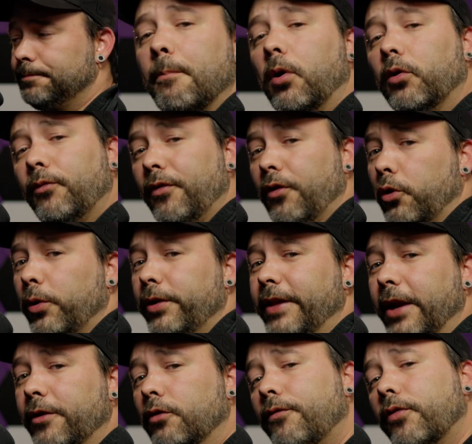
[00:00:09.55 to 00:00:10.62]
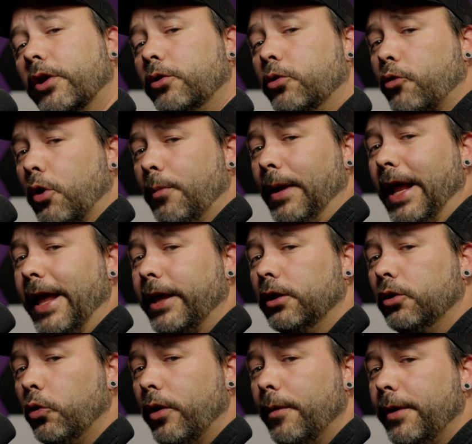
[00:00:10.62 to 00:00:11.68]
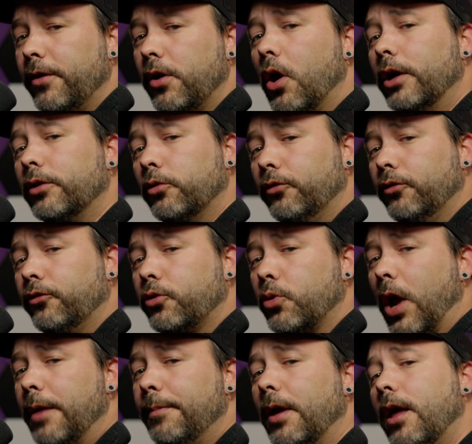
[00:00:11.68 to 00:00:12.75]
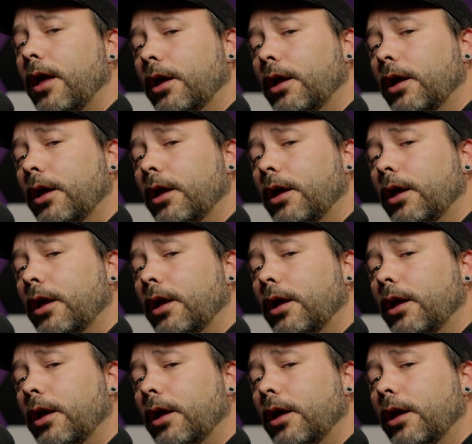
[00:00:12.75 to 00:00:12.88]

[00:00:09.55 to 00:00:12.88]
But before we start, don't forget to drop a like into the video and to subscribe